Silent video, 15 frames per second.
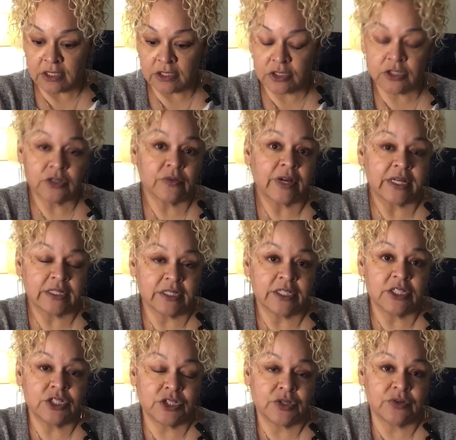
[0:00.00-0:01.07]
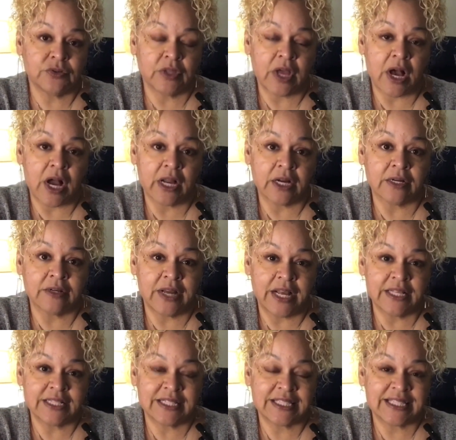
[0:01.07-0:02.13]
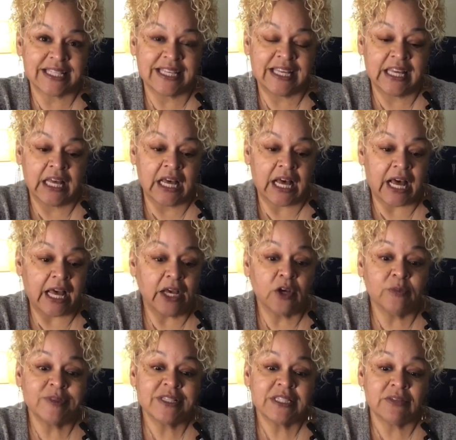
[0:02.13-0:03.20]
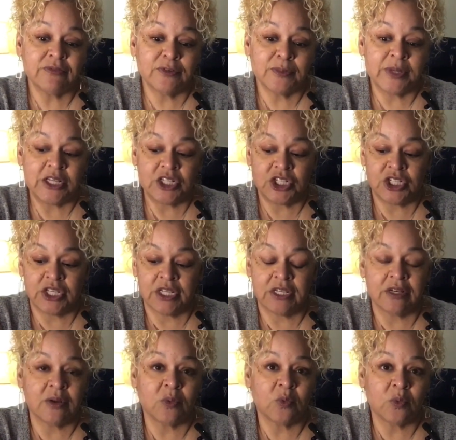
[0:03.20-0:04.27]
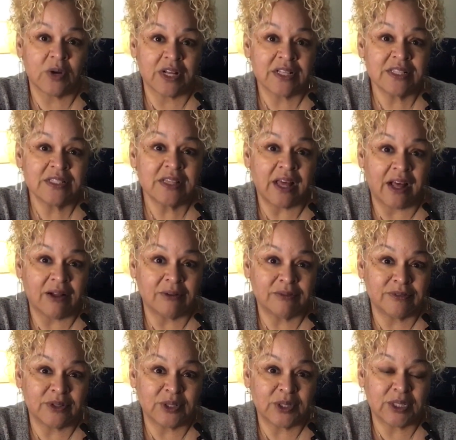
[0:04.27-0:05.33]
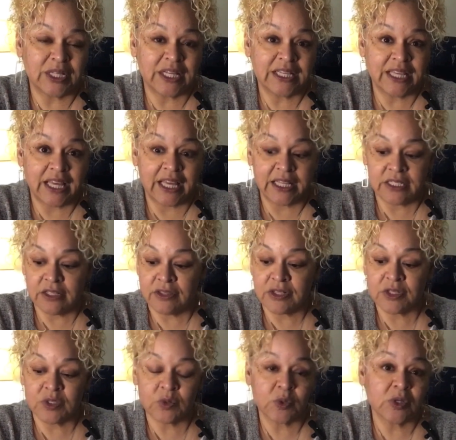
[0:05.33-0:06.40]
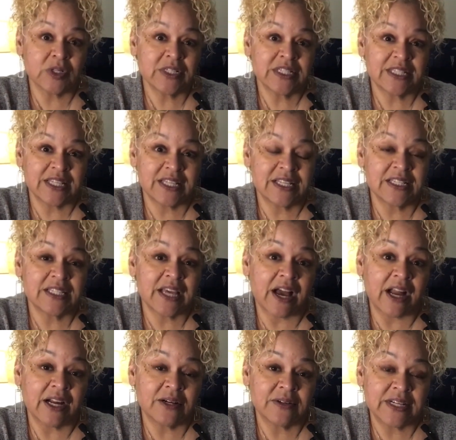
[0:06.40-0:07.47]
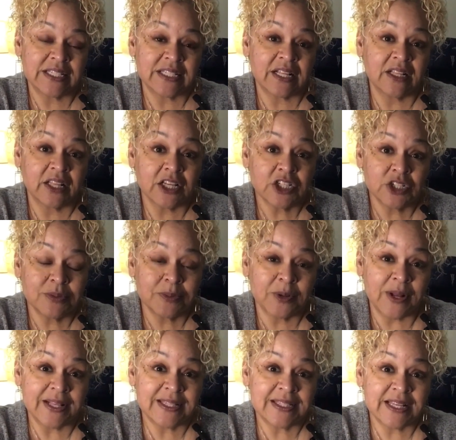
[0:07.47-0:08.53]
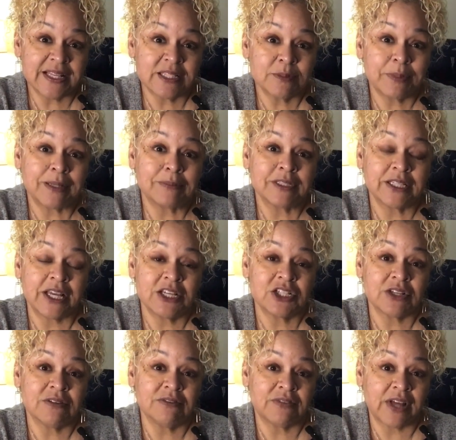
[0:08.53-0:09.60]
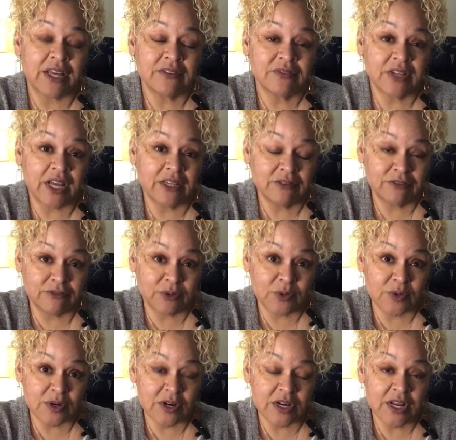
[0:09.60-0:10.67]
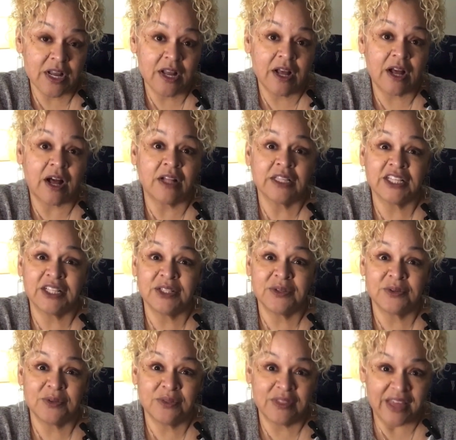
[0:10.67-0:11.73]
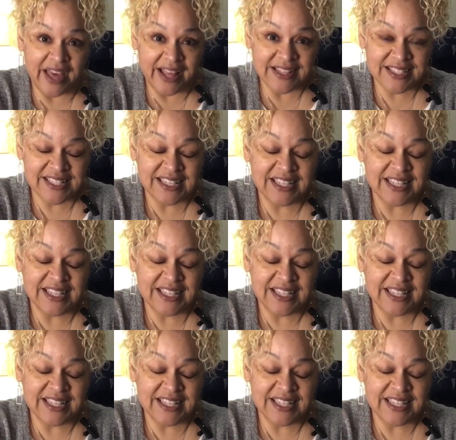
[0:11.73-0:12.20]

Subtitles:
directly to the IRS. I hope this information was helpful. Again, the source is the IRS Collection Process, Publication 594. I'll include that